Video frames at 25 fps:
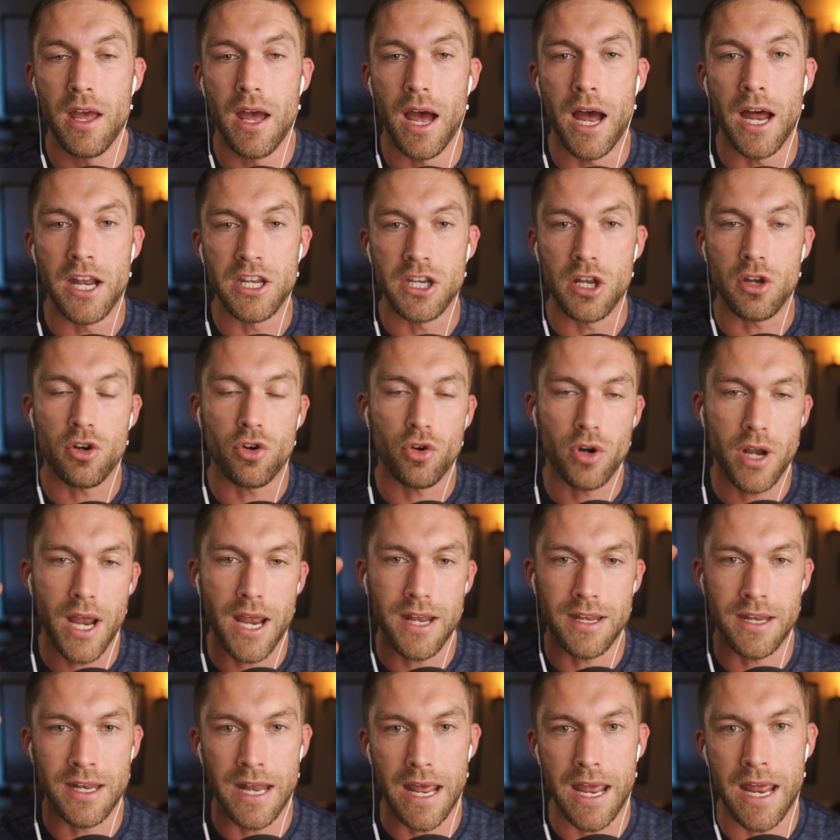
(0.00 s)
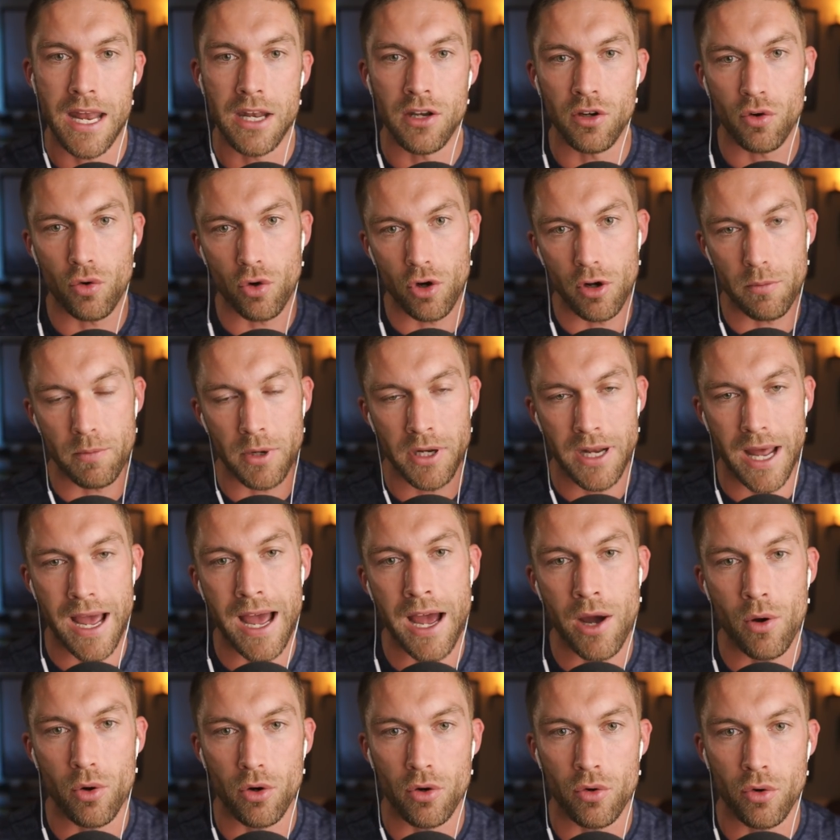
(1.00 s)
And you create an in group and
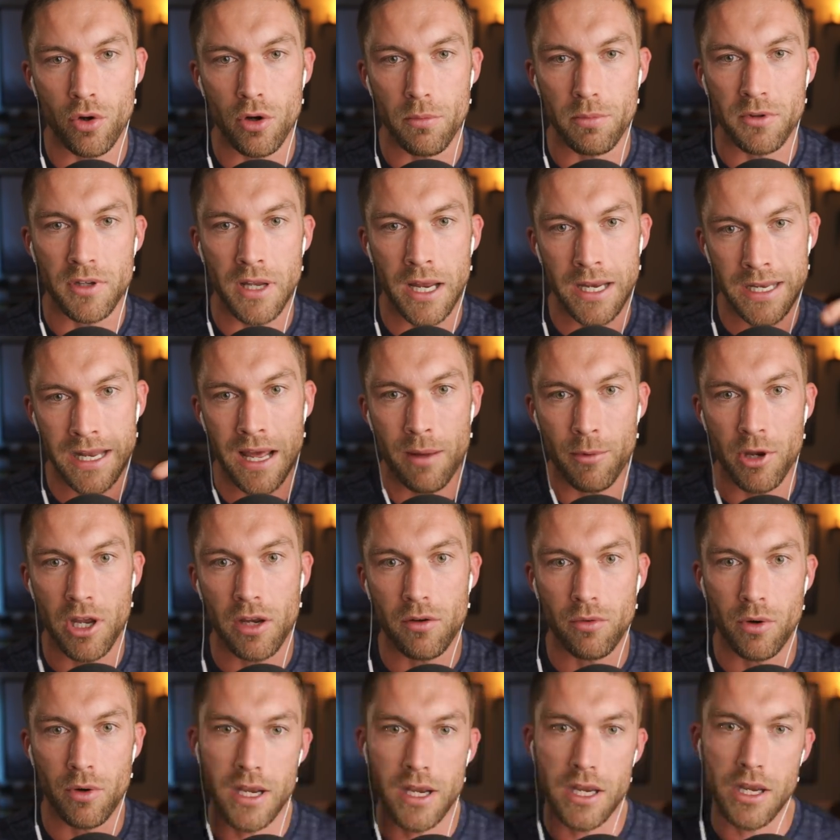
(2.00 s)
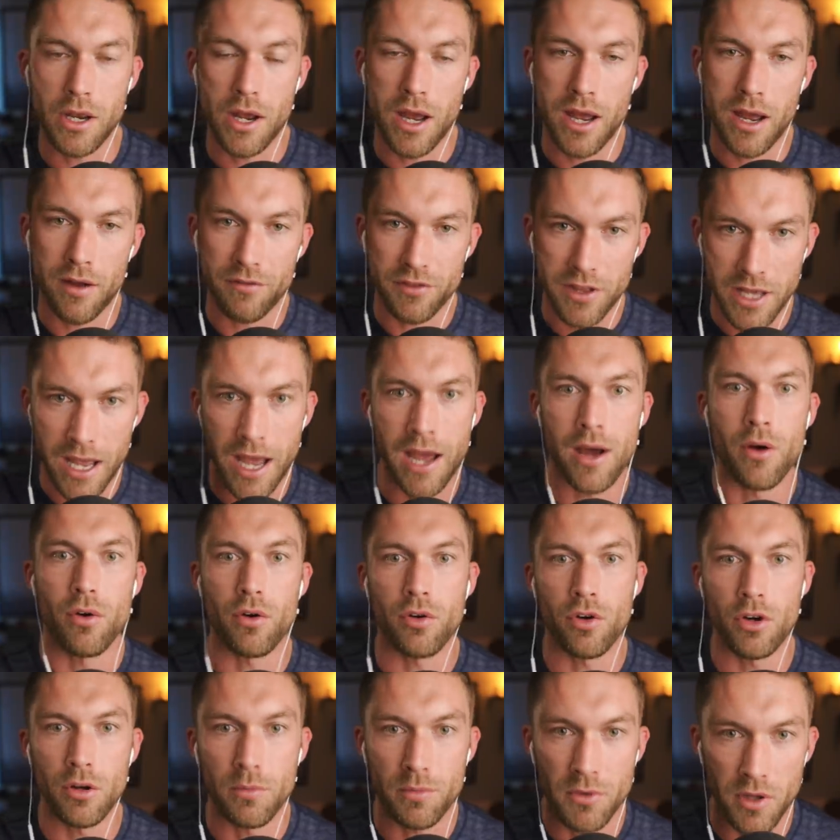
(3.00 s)
out group dynamic, You have the mm-hmm. out
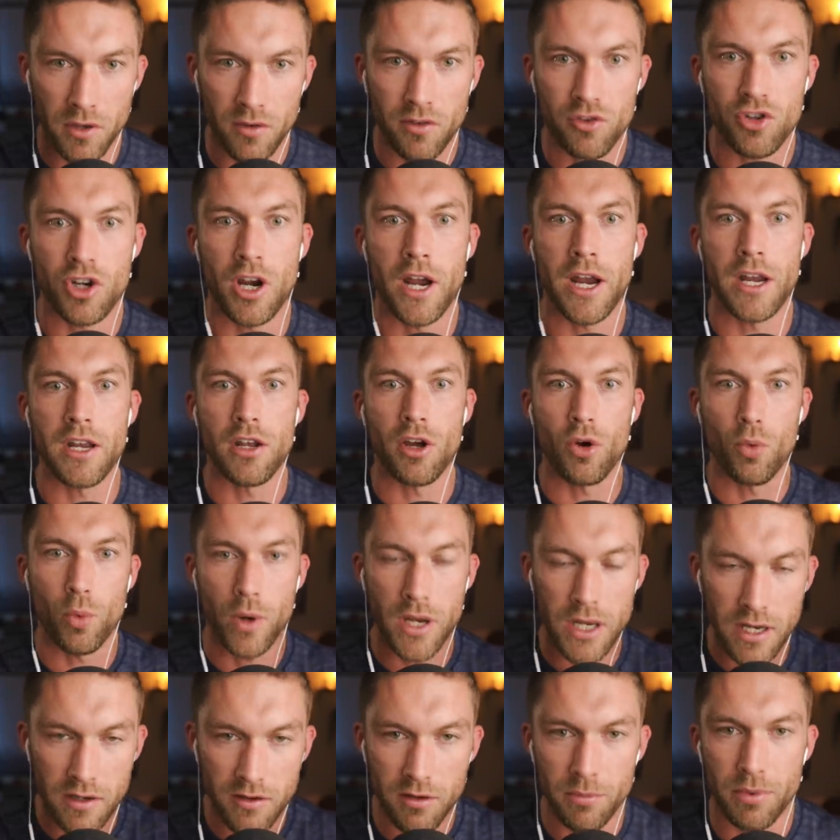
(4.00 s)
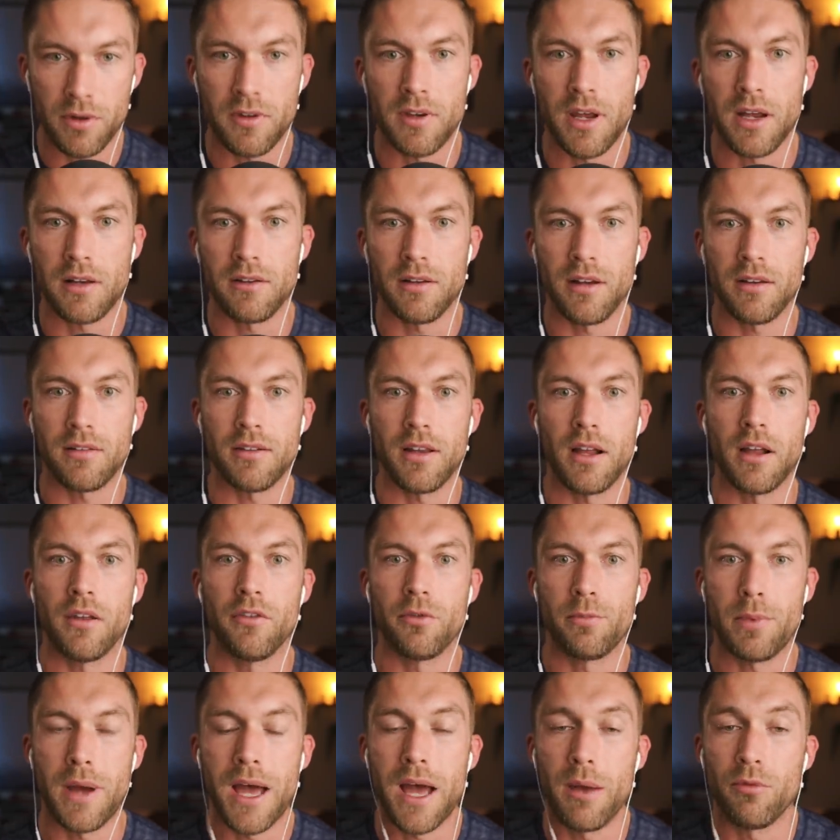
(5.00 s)
group that's China. We need to protect ourselves.
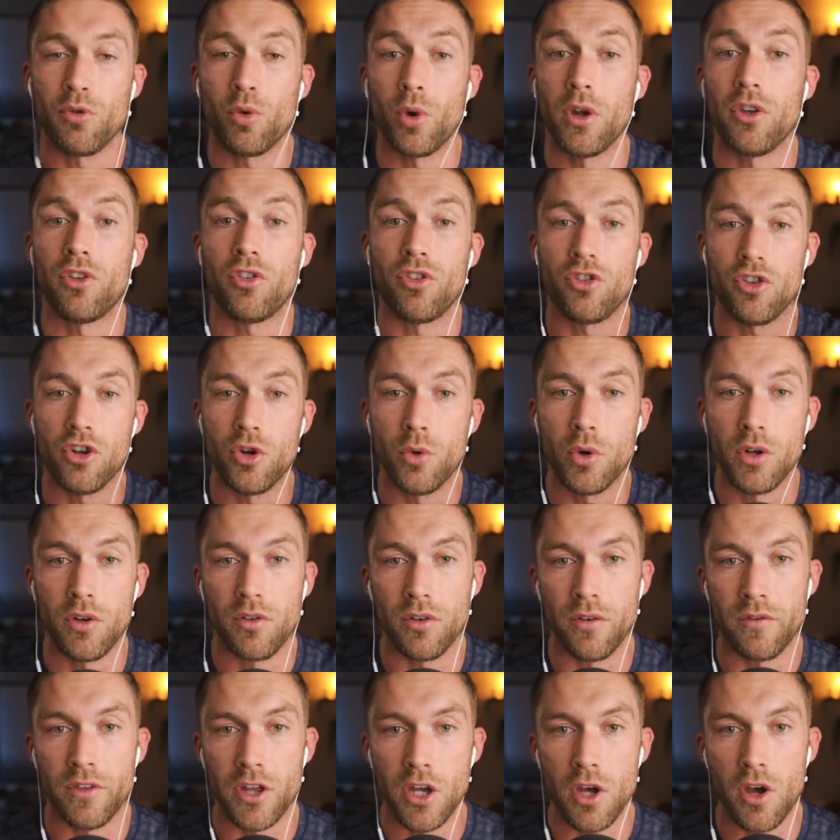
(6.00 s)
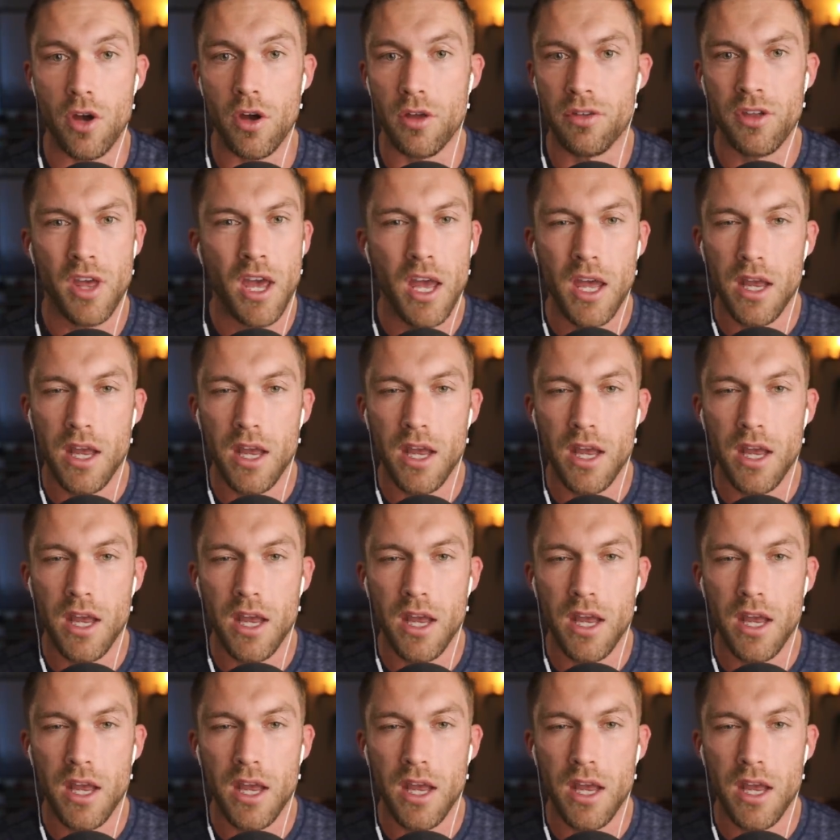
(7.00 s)
Perhaps we're stewards of the earth.